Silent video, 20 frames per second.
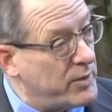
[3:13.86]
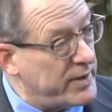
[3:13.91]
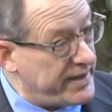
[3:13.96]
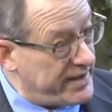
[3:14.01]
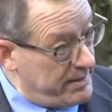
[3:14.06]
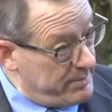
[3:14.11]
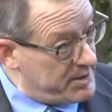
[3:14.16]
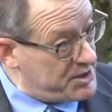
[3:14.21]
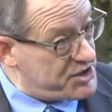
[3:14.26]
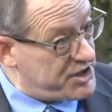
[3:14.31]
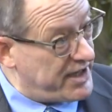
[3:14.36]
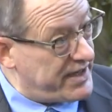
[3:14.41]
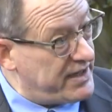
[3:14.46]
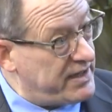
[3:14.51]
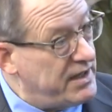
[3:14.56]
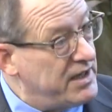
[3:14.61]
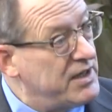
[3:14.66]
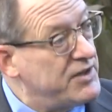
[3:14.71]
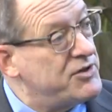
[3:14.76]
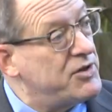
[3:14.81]
imaging
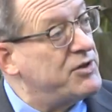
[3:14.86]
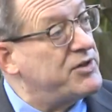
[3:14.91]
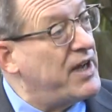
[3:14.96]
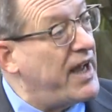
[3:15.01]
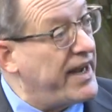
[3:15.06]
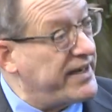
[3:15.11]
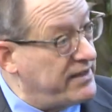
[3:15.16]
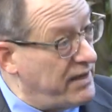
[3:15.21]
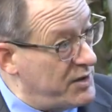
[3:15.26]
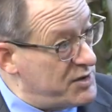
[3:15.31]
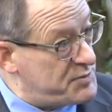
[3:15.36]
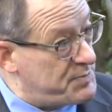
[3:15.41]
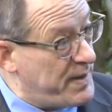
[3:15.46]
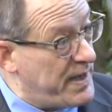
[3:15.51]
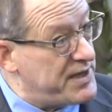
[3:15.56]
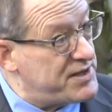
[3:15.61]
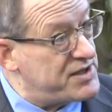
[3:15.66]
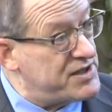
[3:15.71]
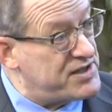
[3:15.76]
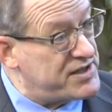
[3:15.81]
to diagnose
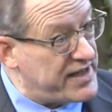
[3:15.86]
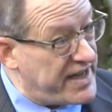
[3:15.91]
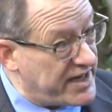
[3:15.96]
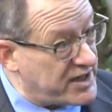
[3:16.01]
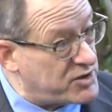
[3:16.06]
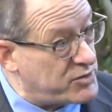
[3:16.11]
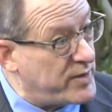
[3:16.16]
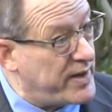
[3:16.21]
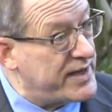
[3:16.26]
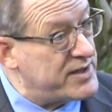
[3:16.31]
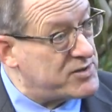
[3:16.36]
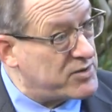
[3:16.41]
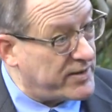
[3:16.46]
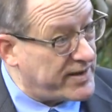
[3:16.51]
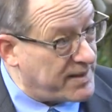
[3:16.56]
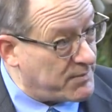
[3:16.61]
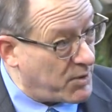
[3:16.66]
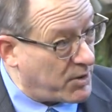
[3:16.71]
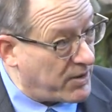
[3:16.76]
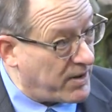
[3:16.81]
patients, x-rays or
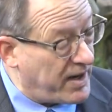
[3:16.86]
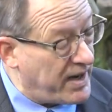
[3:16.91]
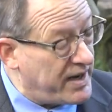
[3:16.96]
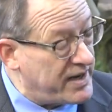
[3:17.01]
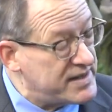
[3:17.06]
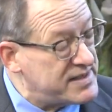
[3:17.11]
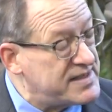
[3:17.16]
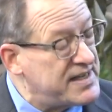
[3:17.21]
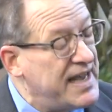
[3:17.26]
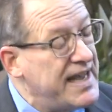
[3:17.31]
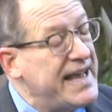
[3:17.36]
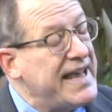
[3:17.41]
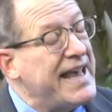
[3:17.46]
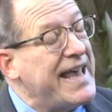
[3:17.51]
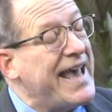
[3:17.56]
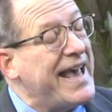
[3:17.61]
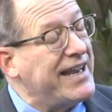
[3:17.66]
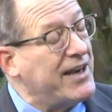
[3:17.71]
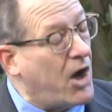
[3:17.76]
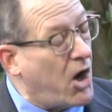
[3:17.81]
MRIs,
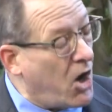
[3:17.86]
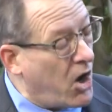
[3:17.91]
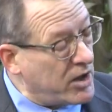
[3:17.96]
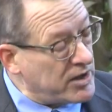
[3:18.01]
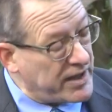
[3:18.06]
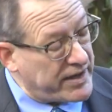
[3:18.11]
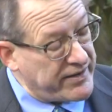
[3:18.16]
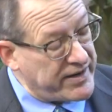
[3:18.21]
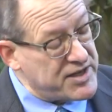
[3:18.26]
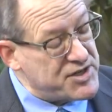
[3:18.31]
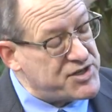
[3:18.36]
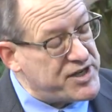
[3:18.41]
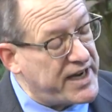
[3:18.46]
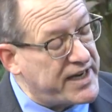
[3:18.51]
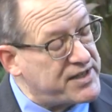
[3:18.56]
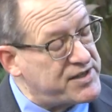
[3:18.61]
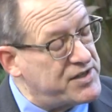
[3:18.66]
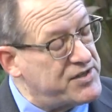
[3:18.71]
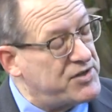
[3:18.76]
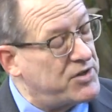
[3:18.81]
and all our
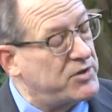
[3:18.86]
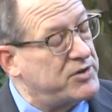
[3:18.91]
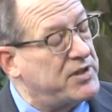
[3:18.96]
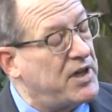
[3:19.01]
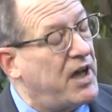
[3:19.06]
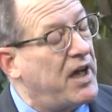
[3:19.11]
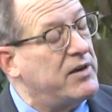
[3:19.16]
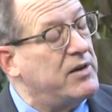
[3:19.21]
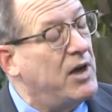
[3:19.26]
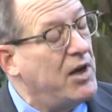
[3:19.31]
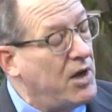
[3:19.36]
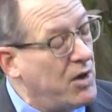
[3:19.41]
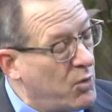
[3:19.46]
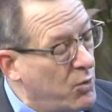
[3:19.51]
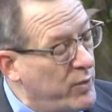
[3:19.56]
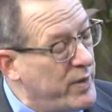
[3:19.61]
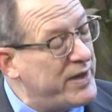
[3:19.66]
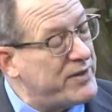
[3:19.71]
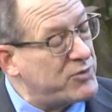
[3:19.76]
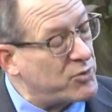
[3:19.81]
injections are done
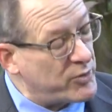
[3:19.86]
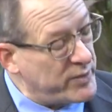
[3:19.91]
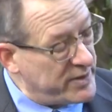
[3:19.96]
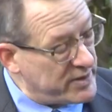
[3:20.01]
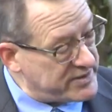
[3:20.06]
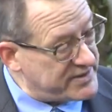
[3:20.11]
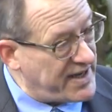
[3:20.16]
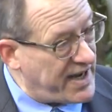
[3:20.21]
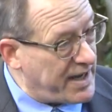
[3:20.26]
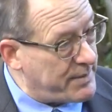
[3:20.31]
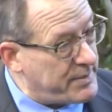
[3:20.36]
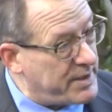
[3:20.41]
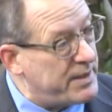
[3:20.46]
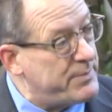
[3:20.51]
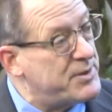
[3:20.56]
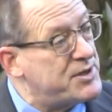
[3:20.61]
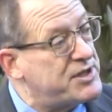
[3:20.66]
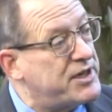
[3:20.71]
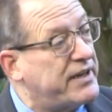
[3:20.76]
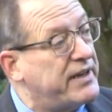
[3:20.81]
with real-time
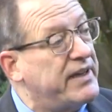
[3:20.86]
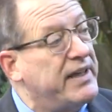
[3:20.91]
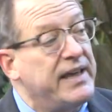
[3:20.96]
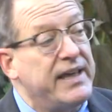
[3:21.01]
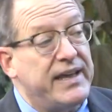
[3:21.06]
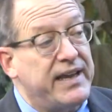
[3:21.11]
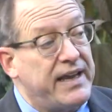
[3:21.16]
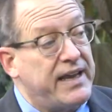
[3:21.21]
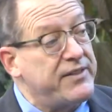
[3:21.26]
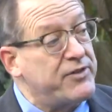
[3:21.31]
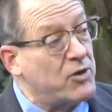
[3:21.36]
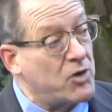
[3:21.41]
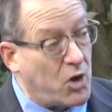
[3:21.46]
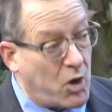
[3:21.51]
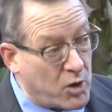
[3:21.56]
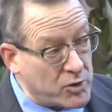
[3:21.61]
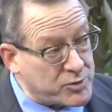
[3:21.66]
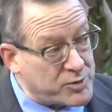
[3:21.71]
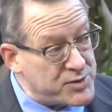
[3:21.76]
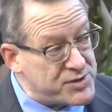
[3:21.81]
imaging, either
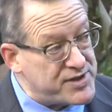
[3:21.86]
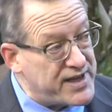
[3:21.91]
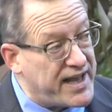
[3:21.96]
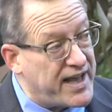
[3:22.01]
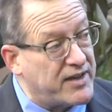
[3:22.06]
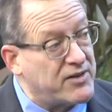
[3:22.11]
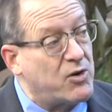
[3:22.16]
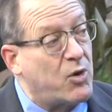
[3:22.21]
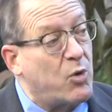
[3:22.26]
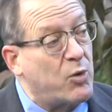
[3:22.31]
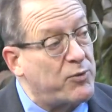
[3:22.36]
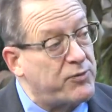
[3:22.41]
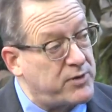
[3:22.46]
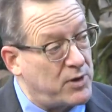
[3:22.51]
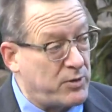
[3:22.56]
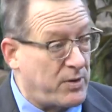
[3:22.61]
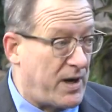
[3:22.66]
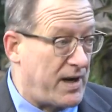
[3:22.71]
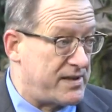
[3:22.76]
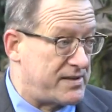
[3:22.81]
ultrasound or
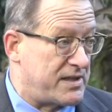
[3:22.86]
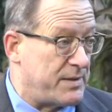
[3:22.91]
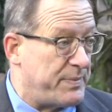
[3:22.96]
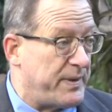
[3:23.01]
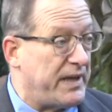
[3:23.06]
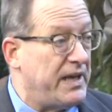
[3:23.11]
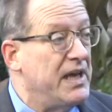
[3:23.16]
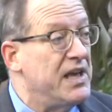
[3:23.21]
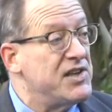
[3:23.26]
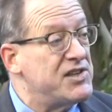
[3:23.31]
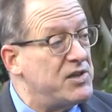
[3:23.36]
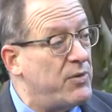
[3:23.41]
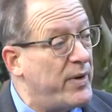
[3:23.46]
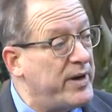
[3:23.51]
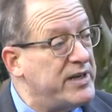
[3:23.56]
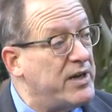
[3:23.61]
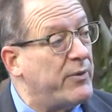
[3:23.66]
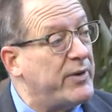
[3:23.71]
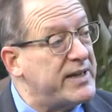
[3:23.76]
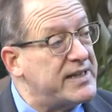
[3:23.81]
fluoroscopy. So we
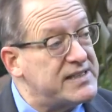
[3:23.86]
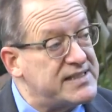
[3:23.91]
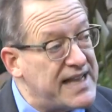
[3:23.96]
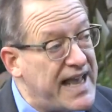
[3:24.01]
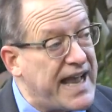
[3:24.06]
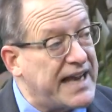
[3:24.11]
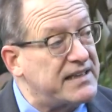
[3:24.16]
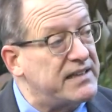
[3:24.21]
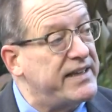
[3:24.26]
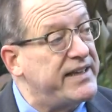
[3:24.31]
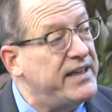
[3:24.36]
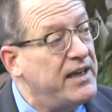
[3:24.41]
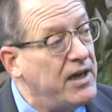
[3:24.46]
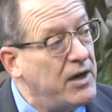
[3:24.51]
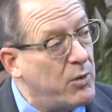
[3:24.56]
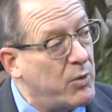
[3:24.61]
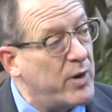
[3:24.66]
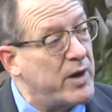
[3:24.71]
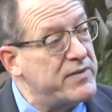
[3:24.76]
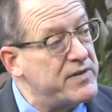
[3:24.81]
know exactly
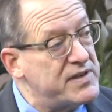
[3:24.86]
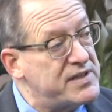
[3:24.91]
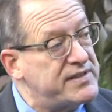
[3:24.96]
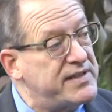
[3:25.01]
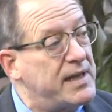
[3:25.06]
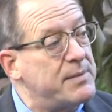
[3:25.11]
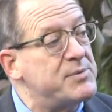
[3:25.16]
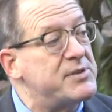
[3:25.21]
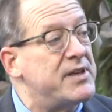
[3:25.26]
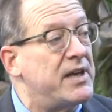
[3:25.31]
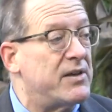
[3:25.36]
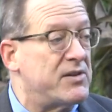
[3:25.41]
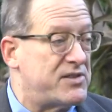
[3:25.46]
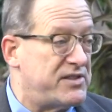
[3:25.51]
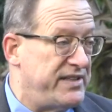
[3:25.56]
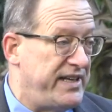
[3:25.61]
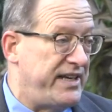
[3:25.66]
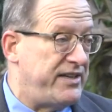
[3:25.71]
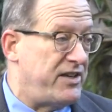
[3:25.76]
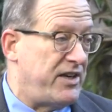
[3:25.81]
where the stem cells
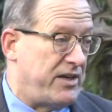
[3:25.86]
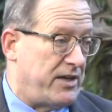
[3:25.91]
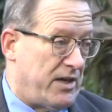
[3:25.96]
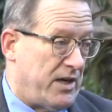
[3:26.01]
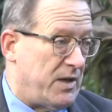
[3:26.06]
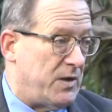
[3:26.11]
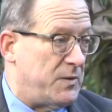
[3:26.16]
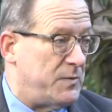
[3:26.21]
need to go.